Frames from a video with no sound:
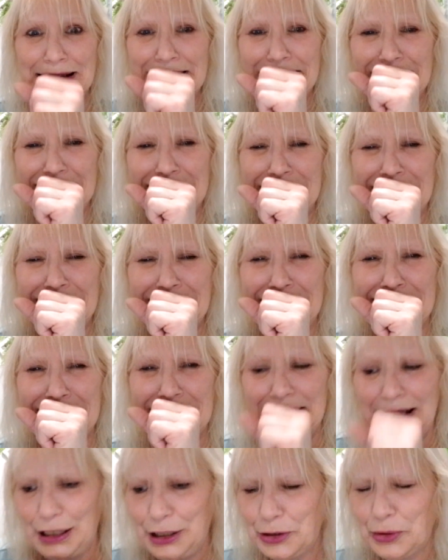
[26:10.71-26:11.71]

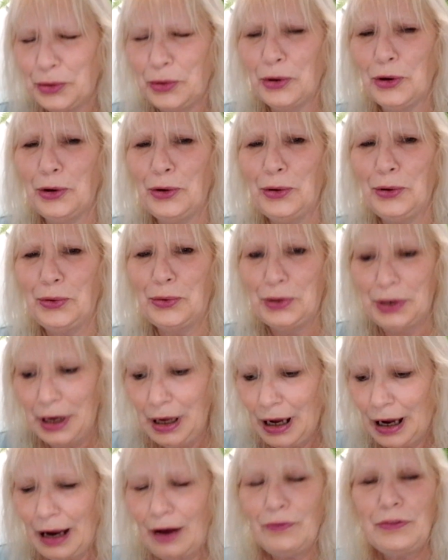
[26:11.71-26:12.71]
Oh,
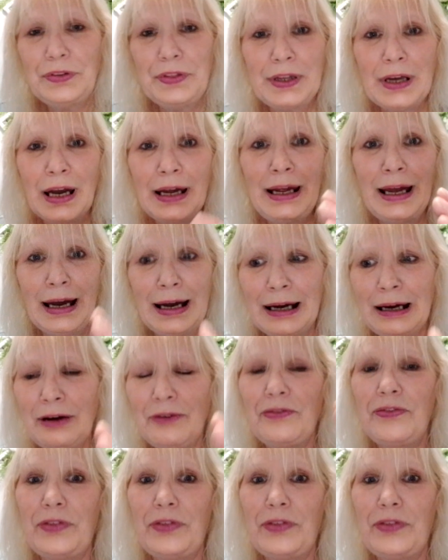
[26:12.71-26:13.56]
everything I have,